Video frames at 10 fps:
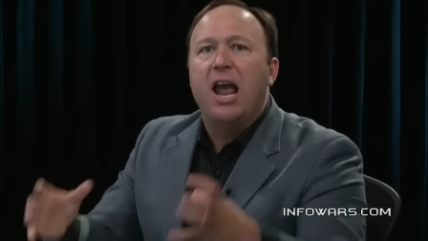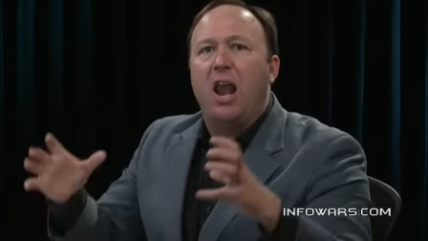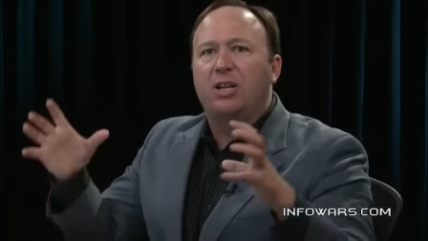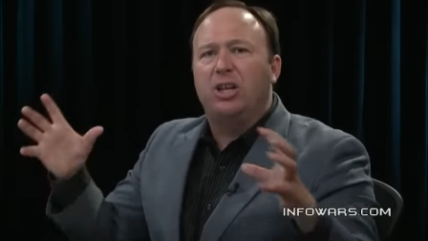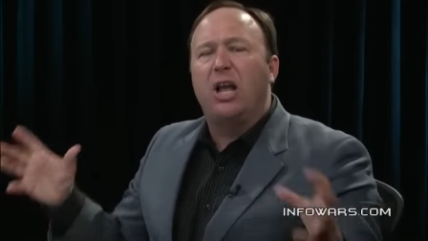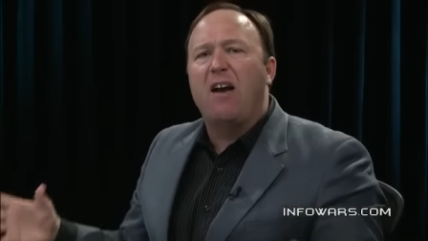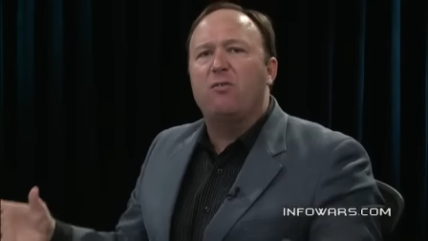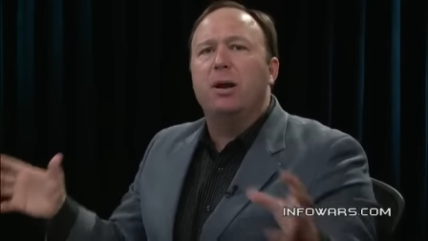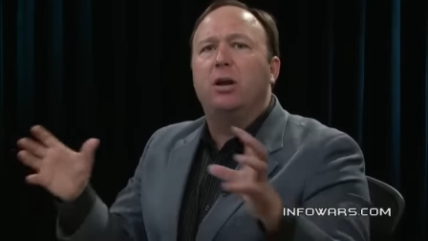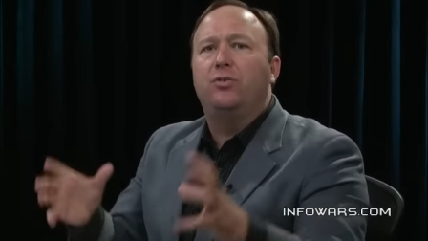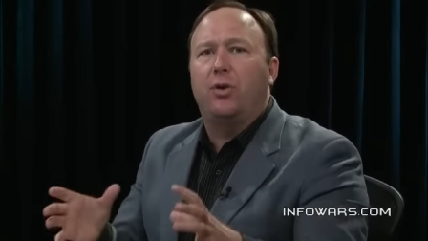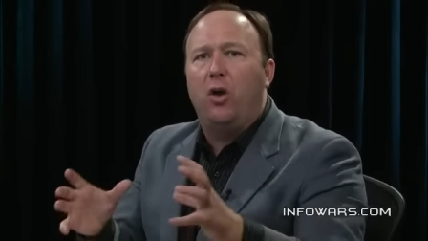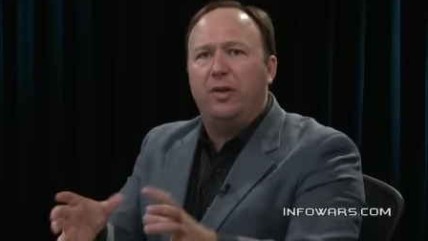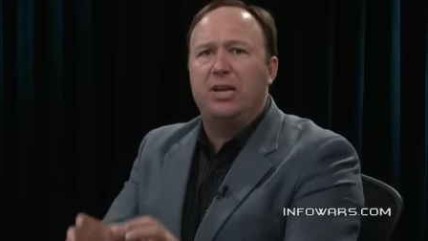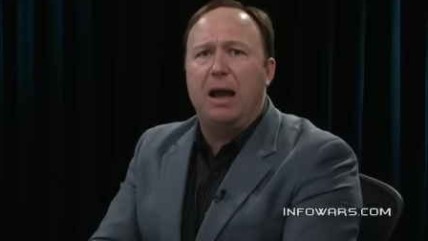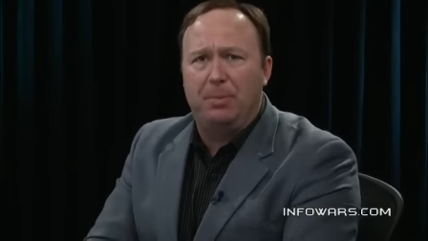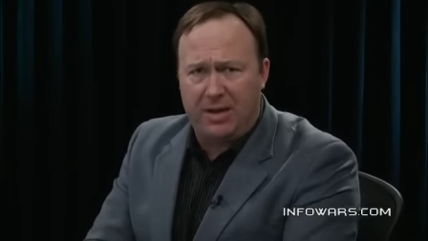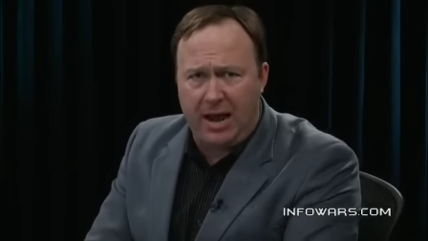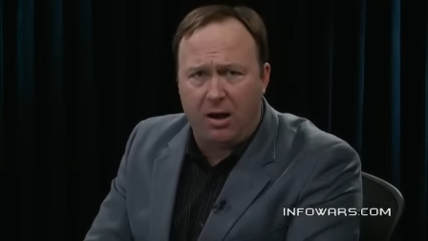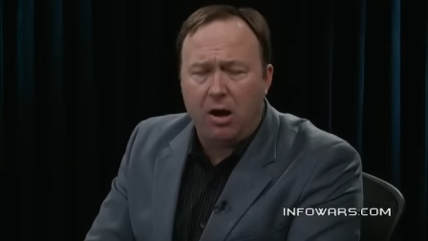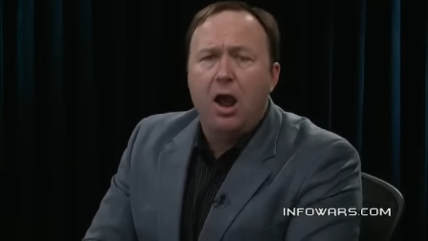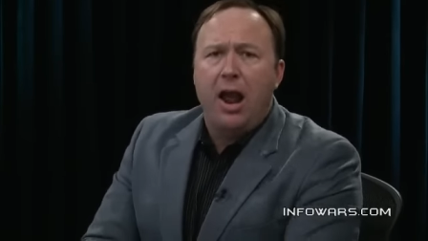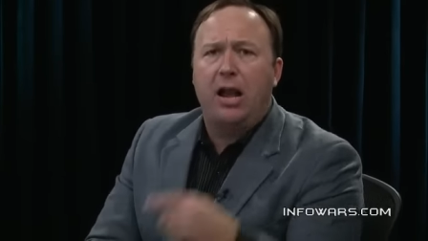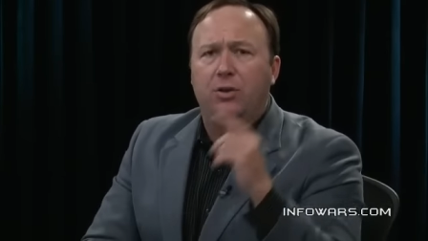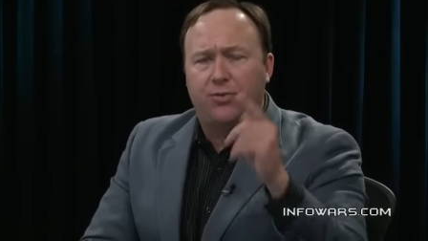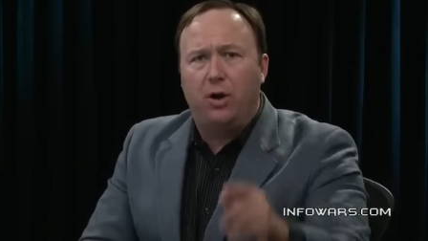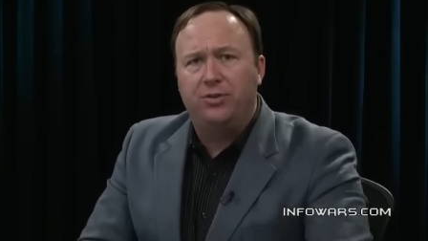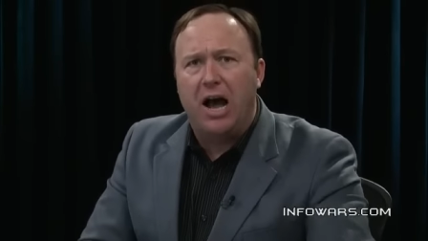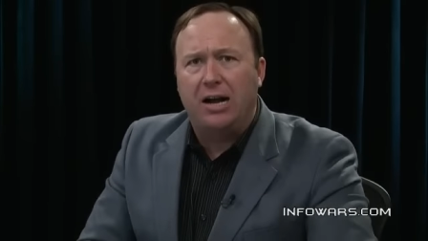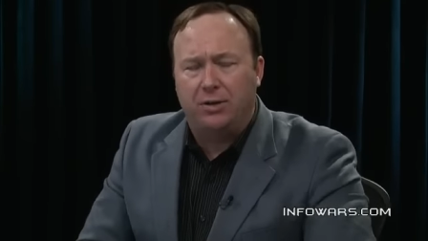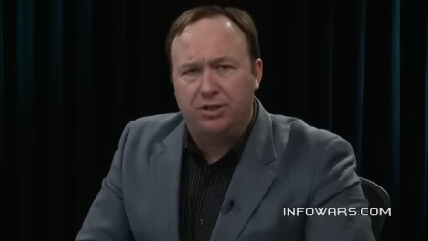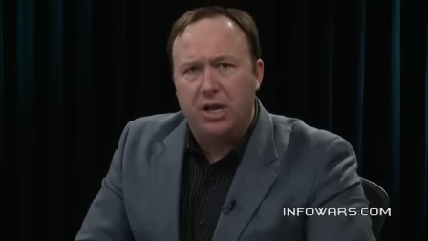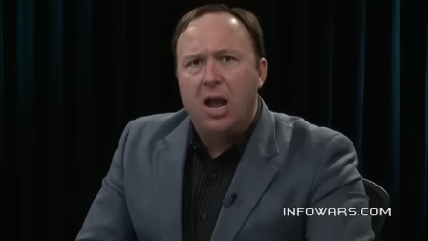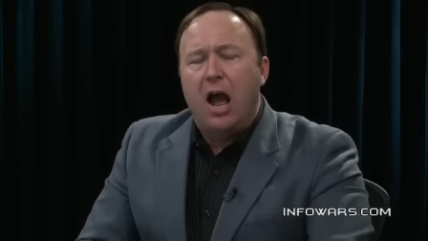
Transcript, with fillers: and lets the government control the type of care and control doctors.